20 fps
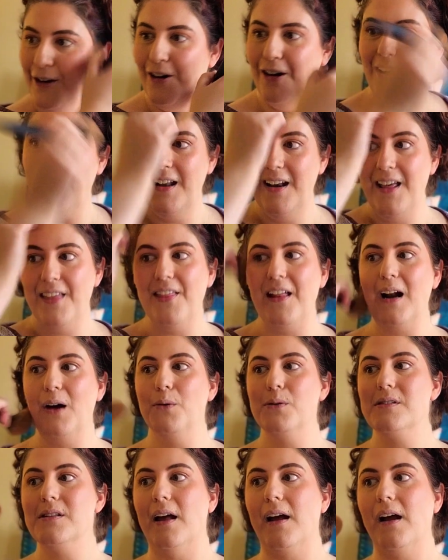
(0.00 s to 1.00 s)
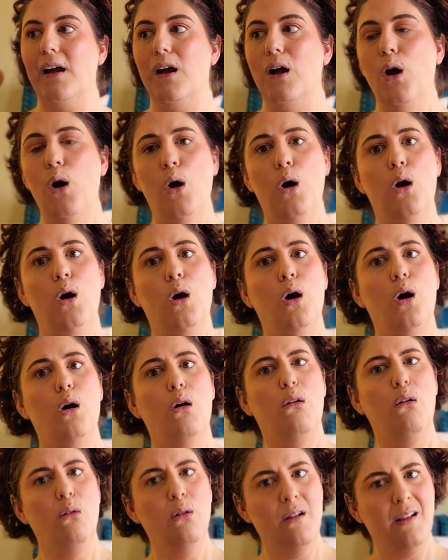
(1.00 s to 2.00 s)
on that I was like,
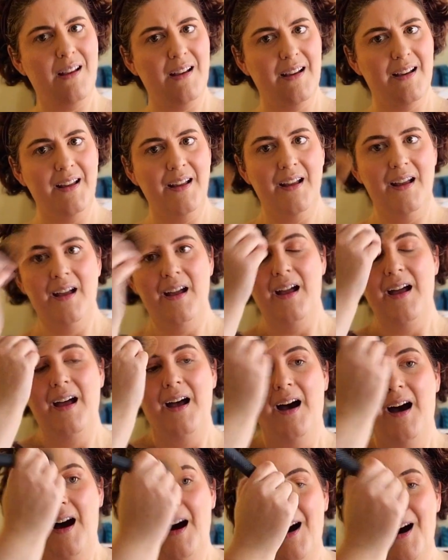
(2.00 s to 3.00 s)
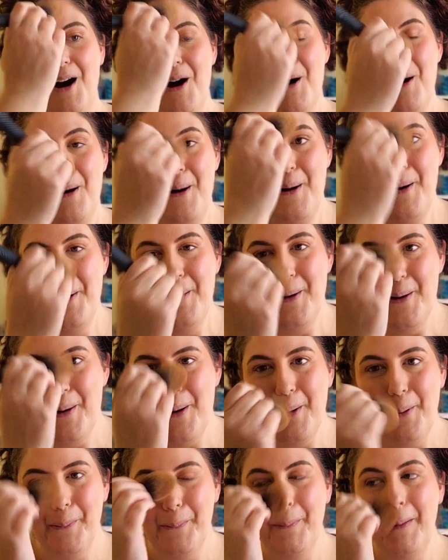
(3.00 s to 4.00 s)
okay.
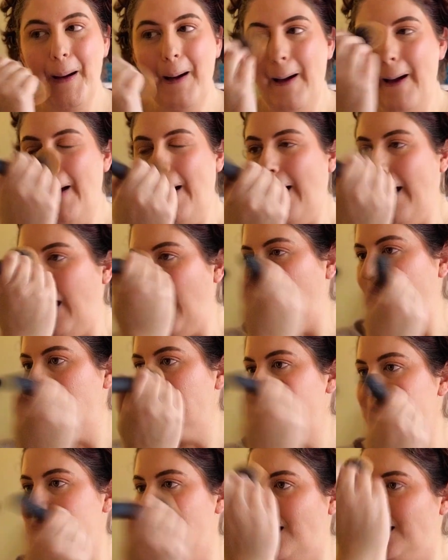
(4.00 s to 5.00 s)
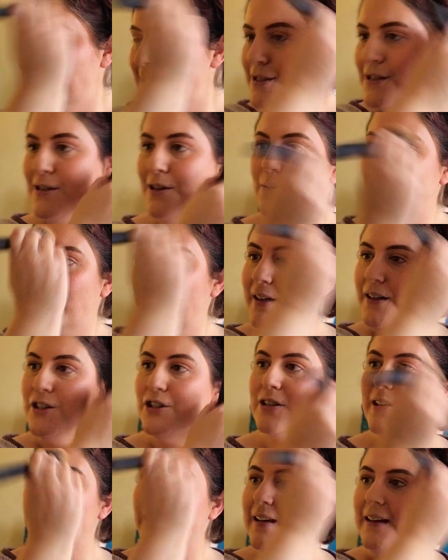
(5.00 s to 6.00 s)
And it's not so much
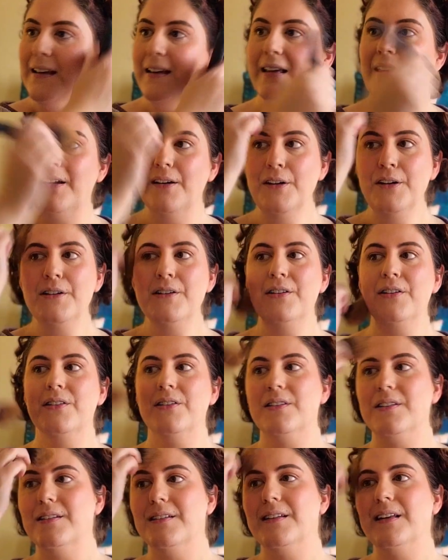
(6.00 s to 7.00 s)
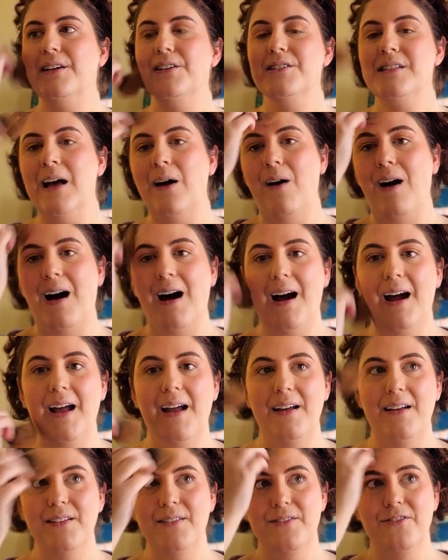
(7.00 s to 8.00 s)
like, here's how
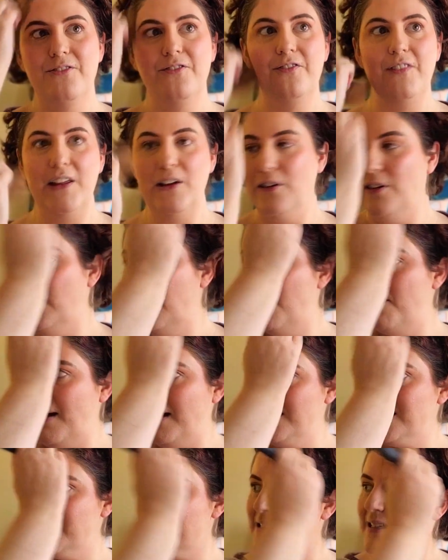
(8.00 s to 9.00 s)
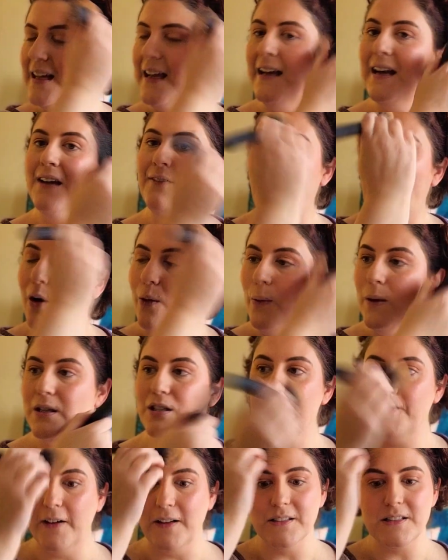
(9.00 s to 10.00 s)
I feel about Disney, and I've always
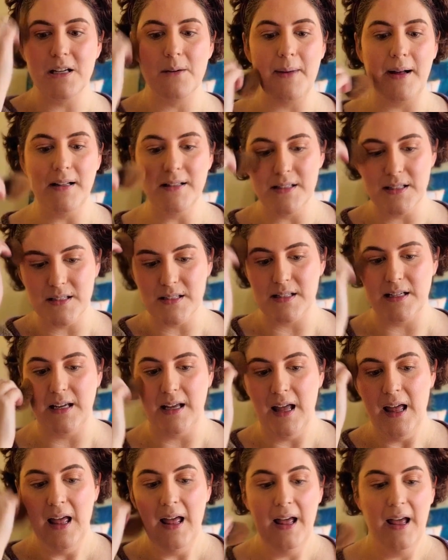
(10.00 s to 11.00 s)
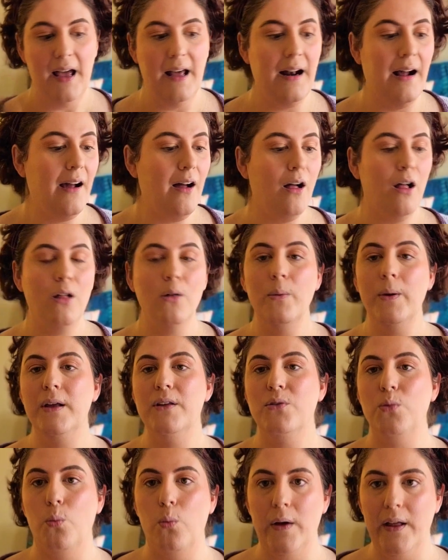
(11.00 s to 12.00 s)
felt about Disney, and I
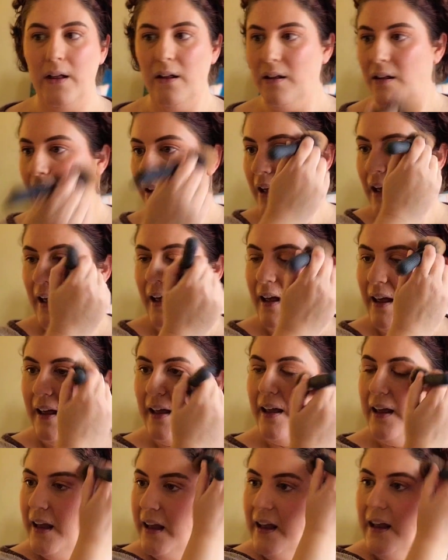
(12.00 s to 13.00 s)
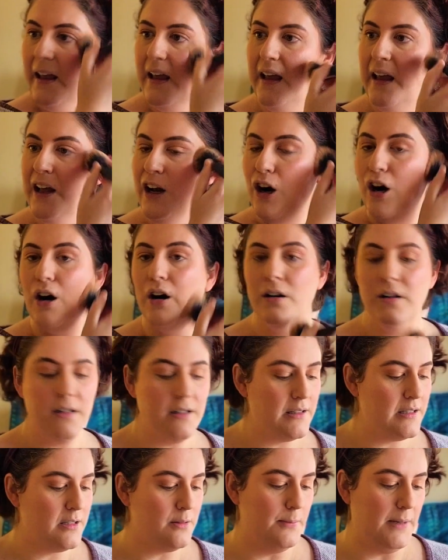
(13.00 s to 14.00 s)
always will. It
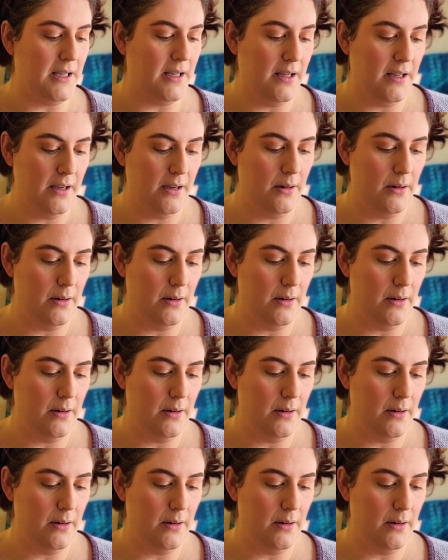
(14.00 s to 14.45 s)
irks me,